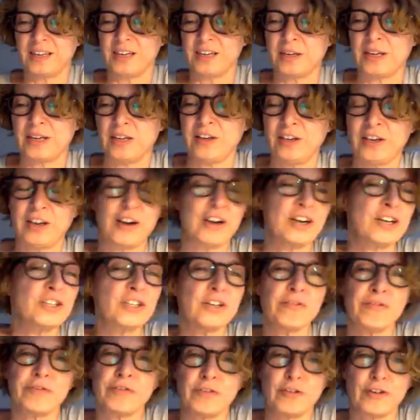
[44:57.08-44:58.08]
larger
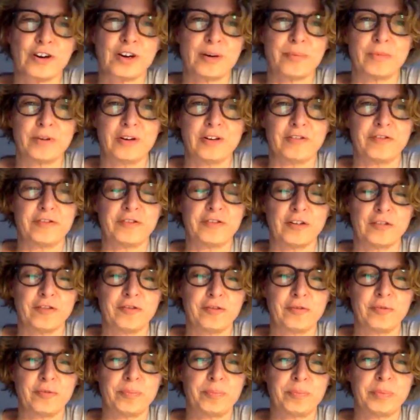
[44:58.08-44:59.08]
form
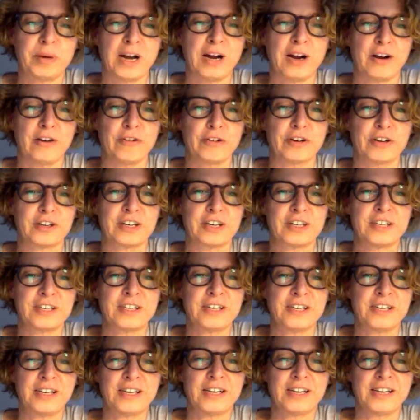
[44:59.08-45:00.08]
of
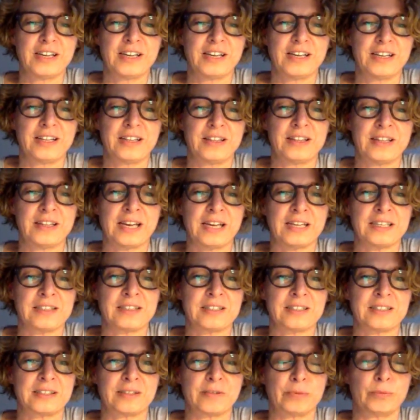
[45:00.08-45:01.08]
power that
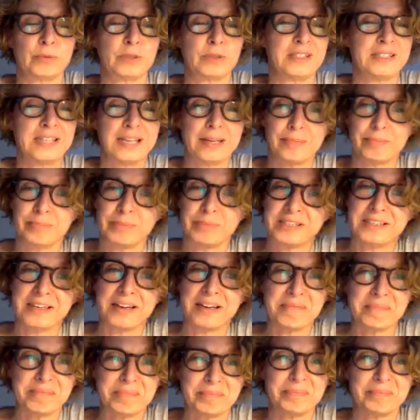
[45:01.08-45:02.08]
would then
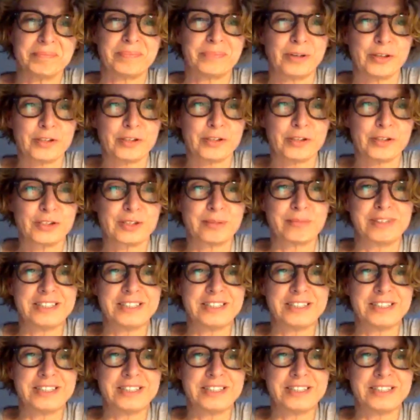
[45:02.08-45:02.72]
become possibly